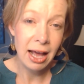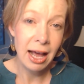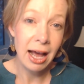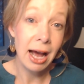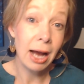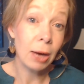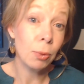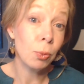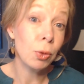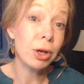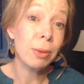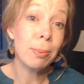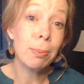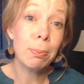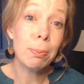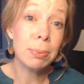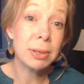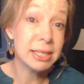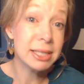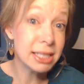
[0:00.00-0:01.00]
and would
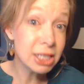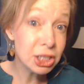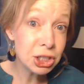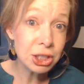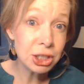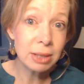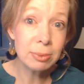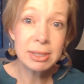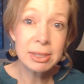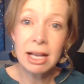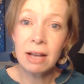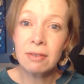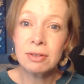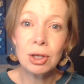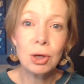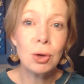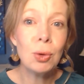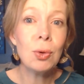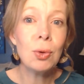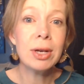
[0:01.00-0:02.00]
have positioned themselves
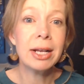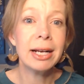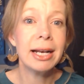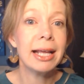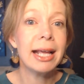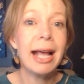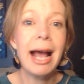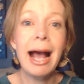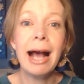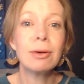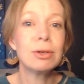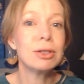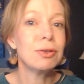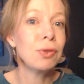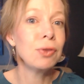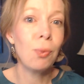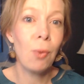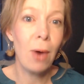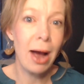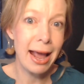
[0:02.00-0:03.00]
accordingly out of
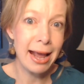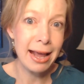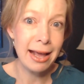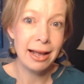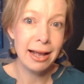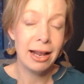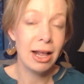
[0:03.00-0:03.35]
the way,